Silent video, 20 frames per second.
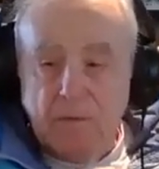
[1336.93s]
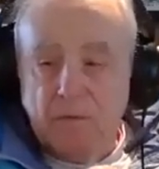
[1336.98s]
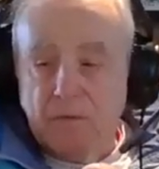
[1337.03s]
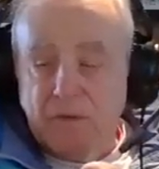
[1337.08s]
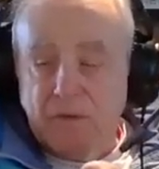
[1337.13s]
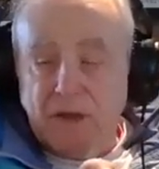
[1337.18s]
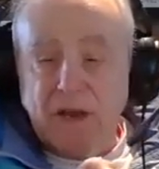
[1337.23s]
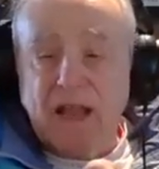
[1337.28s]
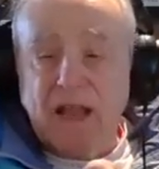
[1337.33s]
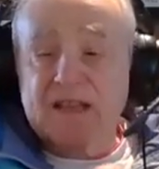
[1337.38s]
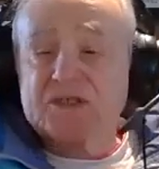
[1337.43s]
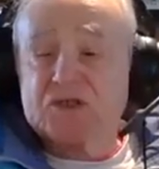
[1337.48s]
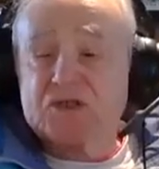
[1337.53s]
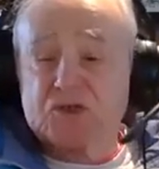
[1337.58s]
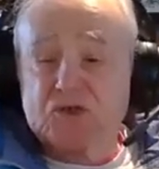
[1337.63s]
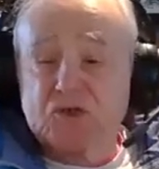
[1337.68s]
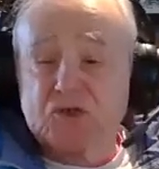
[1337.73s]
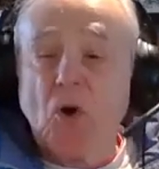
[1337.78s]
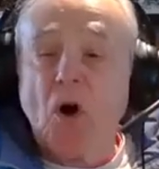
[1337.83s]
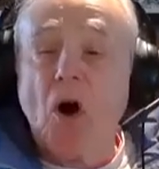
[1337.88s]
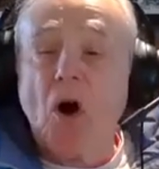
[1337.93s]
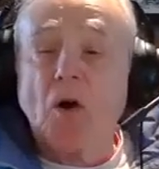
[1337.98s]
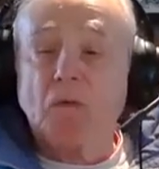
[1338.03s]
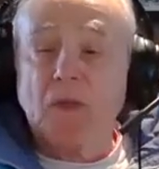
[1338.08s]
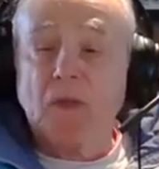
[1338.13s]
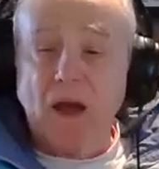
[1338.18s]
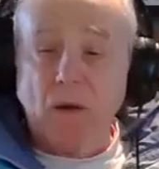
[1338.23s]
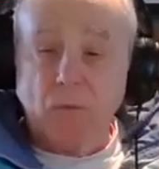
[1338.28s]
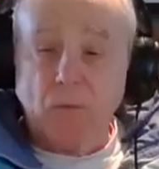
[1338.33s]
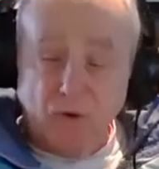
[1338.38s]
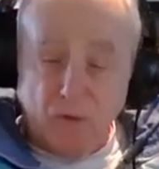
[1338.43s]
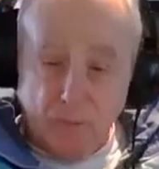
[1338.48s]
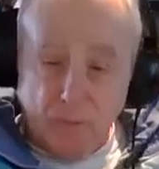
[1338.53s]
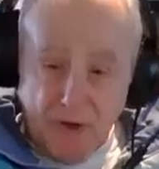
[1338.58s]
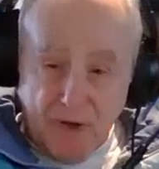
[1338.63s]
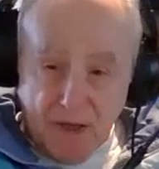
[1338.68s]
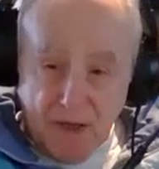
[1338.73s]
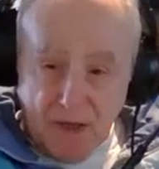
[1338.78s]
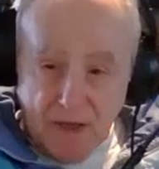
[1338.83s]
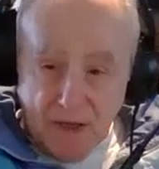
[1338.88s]
the less strong that will
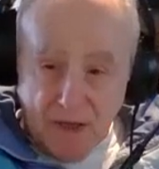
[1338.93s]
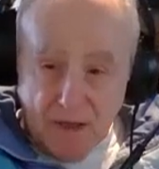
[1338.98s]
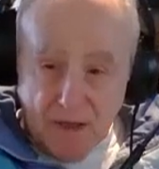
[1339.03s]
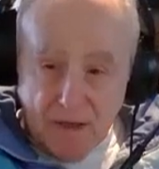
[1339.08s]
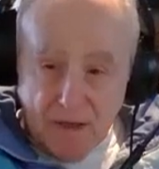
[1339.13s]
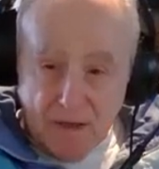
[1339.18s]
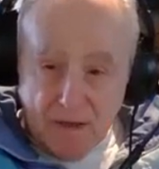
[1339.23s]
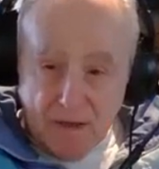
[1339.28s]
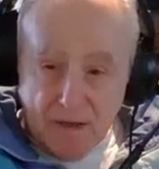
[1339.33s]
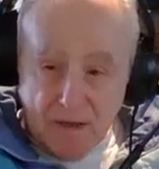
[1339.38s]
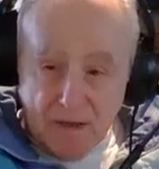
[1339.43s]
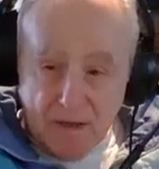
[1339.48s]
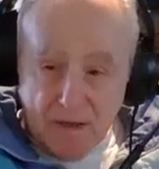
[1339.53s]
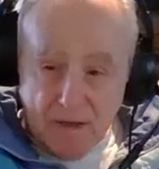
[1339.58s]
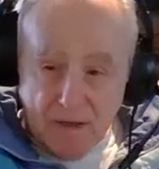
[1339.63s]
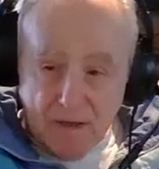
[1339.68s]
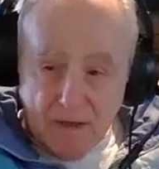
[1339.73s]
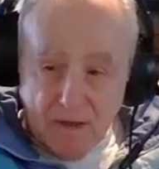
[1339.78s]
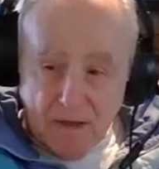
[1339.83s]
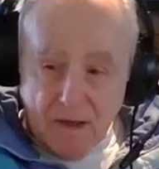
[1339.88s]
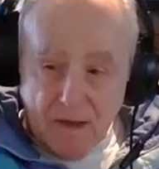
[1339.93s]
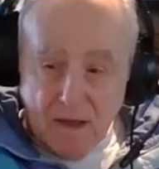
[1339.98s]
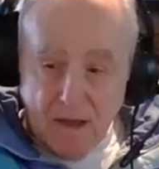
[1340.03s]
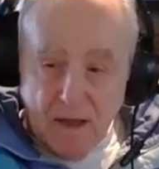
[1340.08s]
be. Exactly.